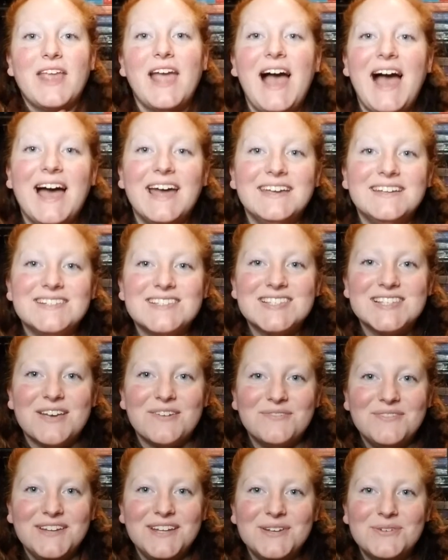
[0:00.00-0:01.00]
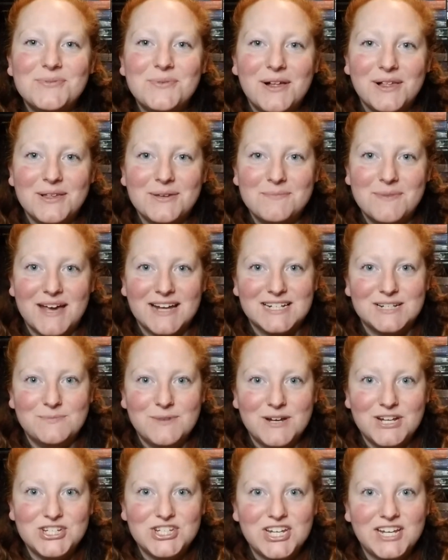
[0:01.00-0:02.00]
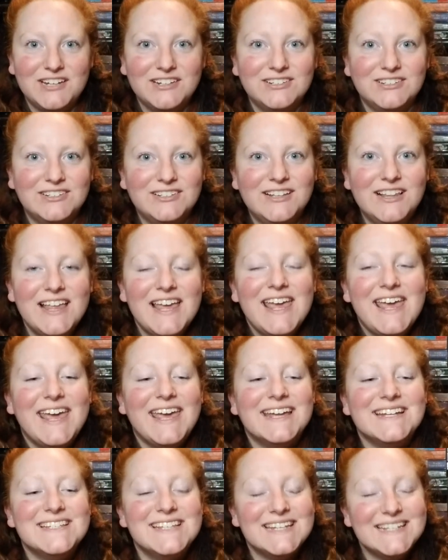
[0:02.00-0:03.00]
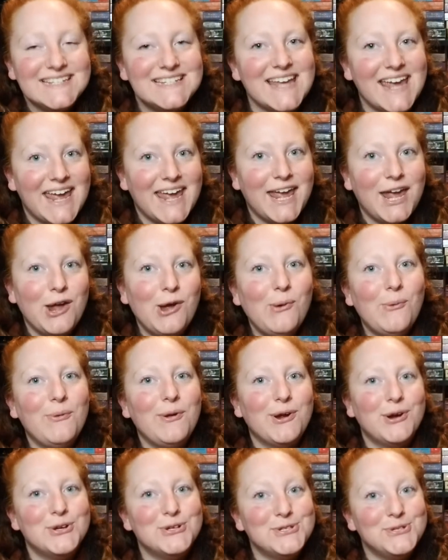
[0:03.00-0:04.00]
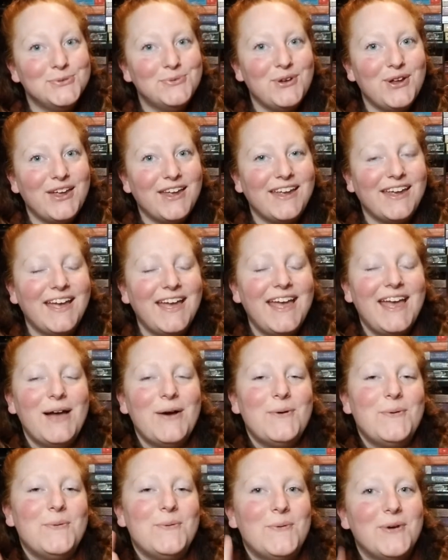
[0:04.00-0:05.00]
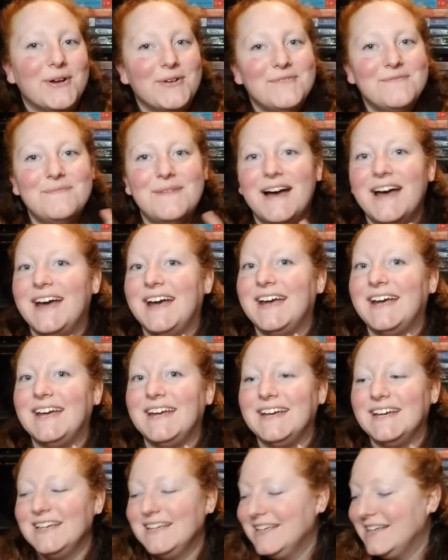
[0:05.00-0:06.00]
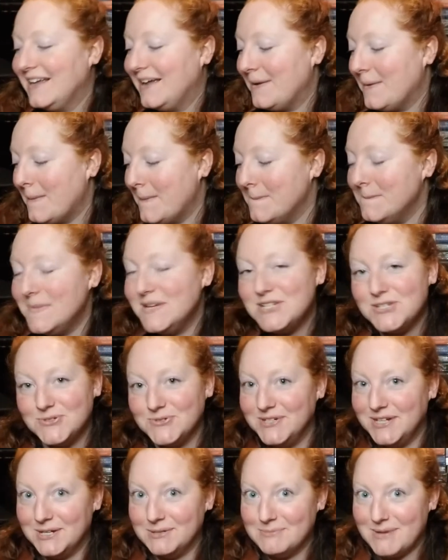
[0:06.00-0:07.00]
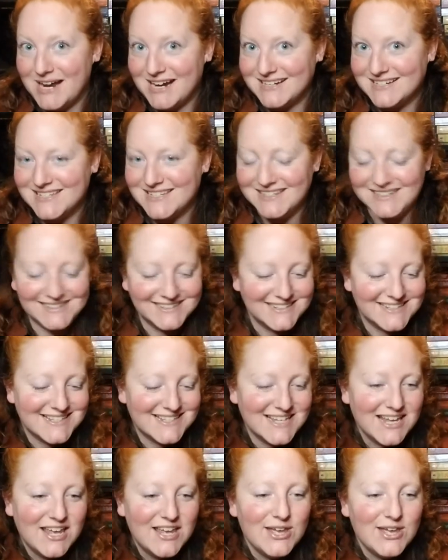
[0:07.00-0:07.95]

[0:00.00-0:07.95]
Hi, it's Stephanie and welcome back to my channel. And today we are doing one of my mystery unboxings.